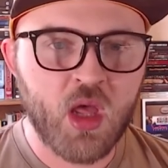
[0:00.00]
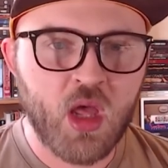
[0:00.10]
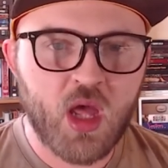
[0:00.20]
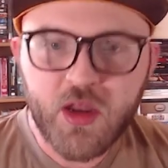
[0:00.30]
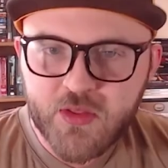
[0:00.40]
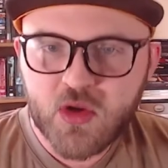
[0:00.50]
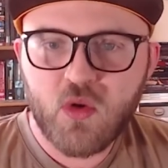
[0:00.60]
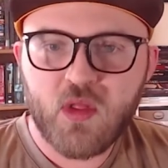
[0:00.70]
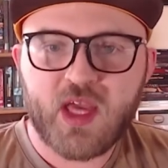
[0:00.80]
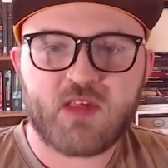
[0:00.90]
Another
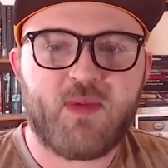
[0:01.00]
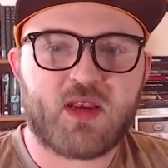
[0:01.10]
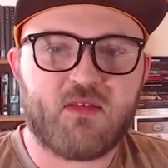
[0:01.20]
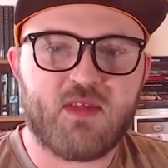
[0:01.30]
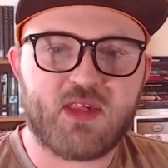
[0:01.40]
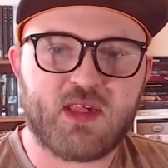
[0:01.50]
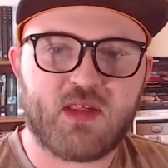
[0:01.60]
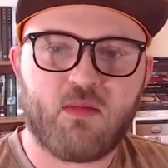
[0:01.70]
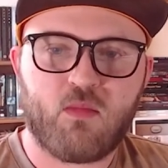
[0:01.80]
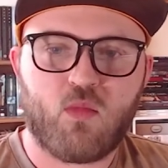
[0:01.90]
cool aspect of the
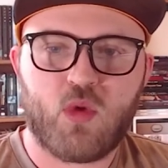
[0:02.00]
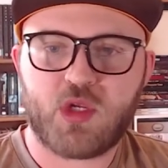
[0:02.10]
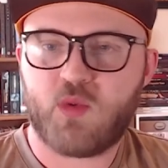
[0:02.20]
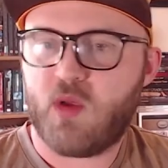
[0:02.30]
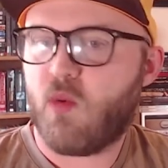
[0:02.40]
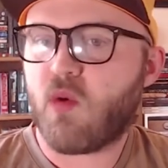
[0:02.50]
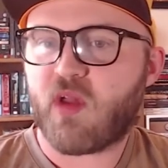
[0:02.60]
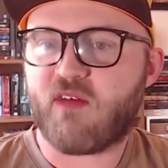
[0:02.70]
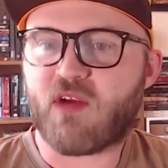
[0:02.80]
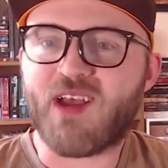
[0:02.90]
system, which we won't
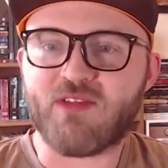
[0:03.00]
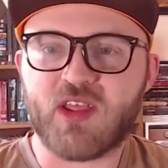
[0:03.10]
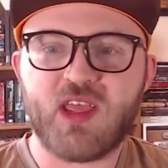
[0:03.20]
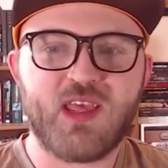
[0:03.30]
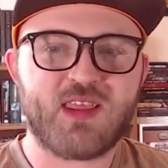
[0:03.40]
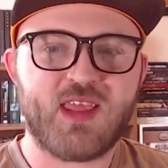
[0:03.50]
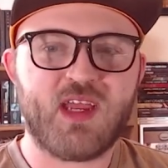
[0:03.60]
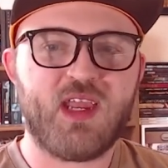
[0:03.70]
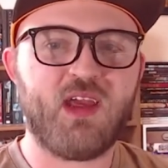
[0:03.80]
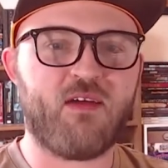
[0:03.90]
cover heavily, is the
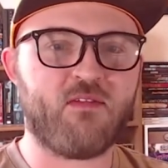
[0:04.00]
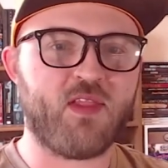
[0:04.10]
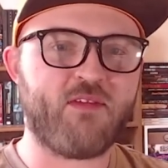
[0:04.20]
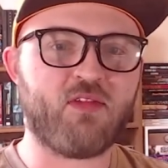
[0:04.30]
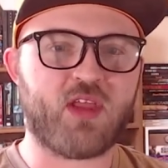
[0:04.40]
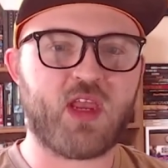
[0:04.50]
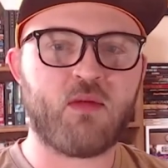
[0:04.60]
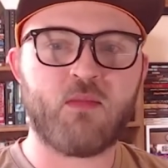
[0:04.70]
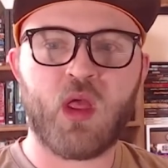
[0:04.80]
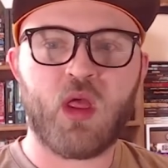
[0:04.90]
idea of
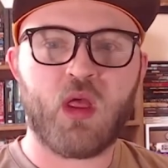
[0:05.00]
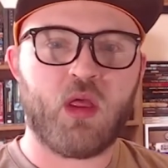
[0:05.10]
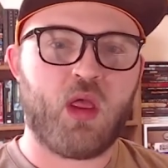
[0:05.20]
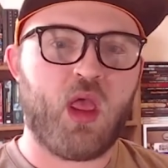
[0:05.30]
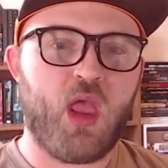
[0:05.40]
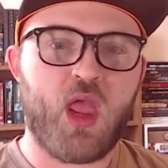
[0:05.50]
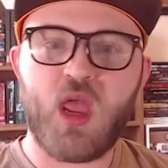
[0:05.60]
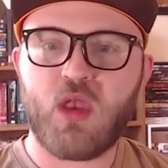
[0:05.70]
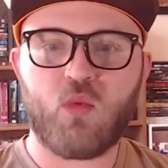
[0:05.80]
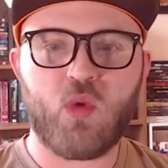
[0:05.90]
leveling,
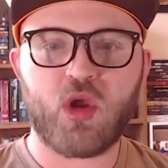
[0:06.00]
and where